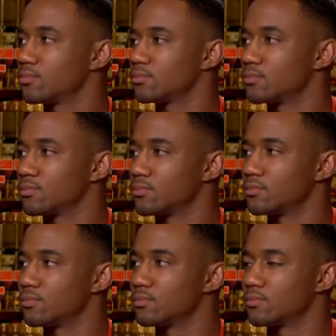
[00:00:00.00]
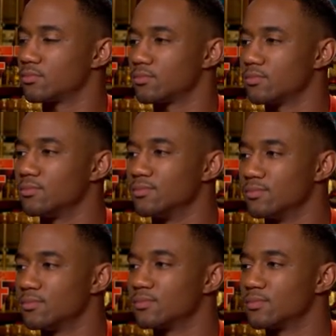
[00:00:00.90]

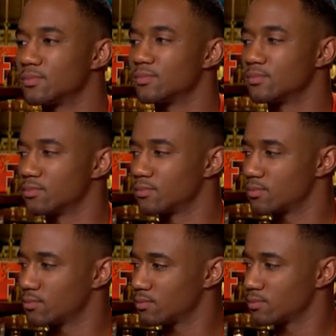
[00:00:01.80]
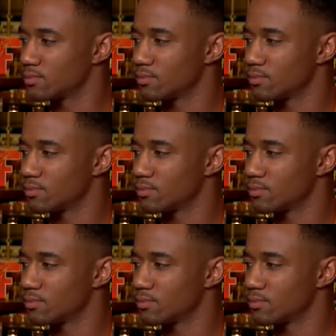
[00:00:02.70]
(not speaking)